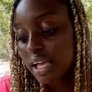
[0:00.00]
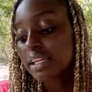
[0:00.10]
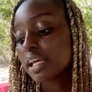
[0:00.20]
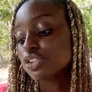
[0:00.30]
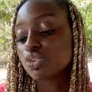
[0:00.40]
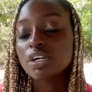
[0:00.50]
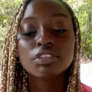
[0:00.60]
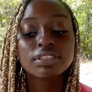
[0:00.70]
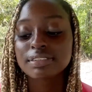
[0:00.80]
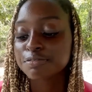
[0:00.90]
that you
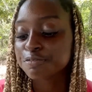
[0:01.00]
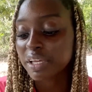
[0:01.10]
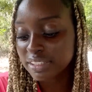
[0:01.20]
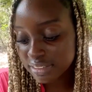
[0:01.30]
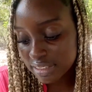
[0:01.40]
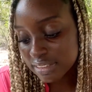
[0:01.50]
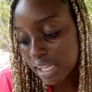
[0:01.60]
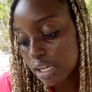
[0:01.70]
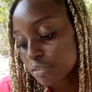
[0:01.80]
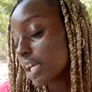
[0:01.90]
convince
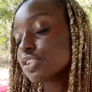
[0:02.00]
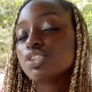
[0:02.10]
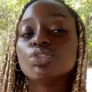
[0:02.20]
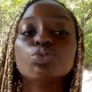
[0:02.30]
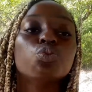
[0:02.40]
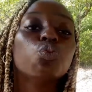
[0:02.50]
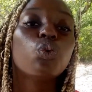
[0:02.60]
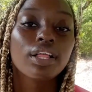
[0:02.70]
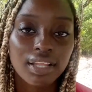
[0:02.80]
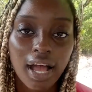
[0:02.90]
yourself that you
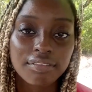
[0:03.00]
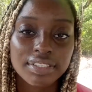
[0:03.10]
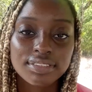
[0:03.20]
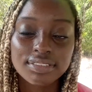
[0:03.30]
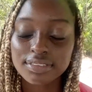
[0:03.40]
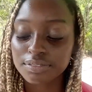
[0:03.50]
will have it.